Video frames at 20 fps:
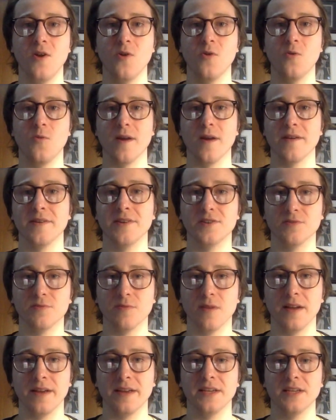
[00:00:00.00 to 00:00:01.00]
where his
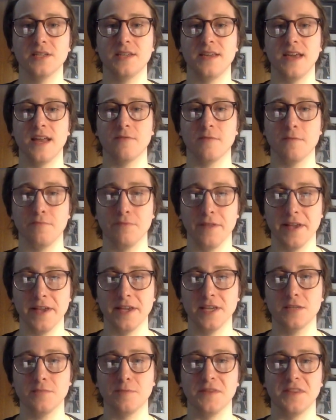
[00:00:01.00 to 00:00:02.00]
rug is, get it
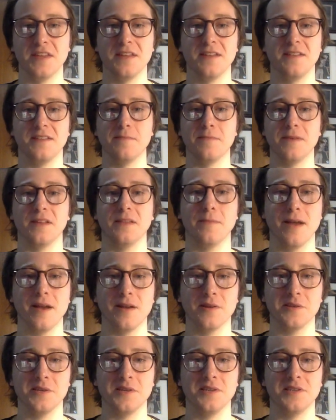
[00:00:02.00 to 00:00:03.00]
replaced. But then the Big
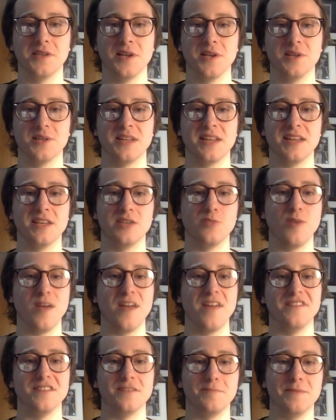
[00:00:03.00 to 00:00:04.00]
Lebowski says that his
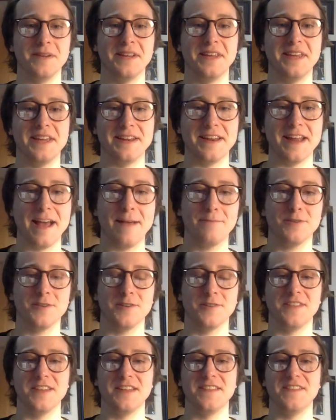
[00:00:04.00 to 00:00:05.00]
wife has been kidnapped.
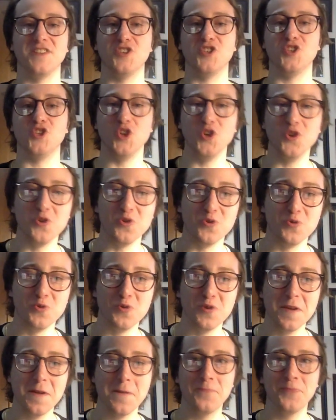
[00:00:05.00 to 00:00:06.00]
So then the
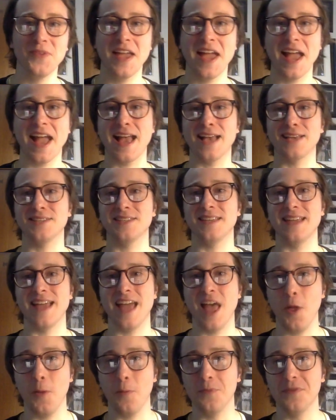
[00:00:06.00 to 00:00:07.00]
dude has to
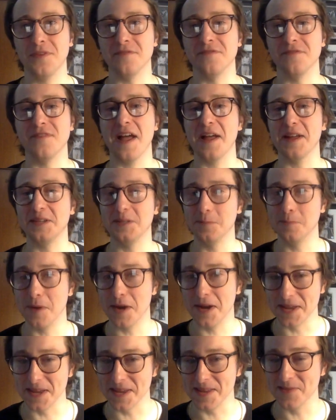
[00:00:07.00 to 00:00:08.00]
help to find
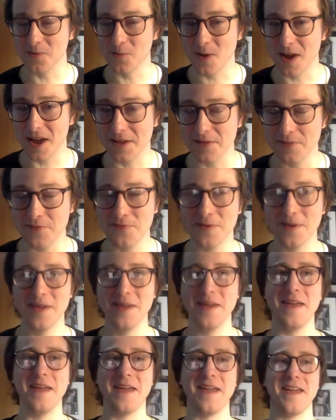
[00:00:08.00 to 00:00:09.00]
Bunny, the wife,
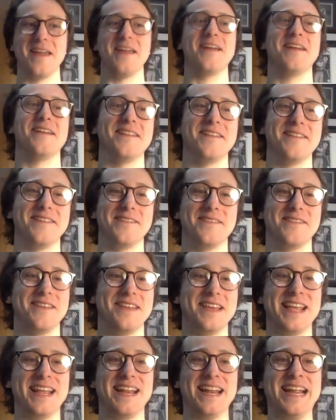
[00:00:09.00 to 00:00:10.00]
and
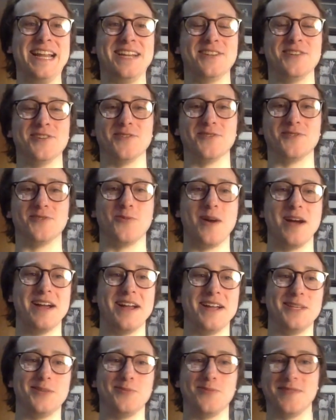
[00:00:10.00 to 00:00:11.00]
it
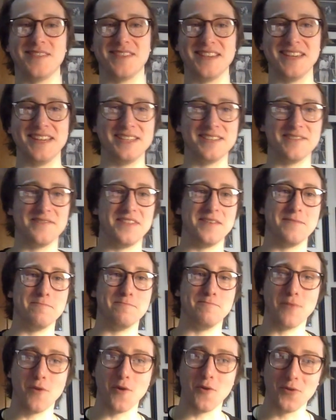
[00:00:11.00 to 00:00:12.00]
intertwines with scenes of
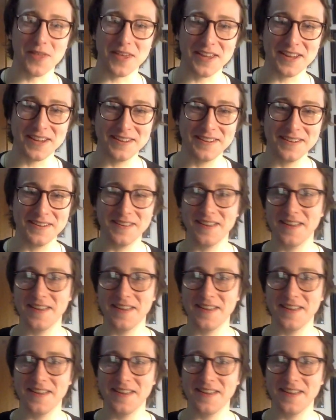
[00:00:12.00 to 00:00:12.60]
them bowling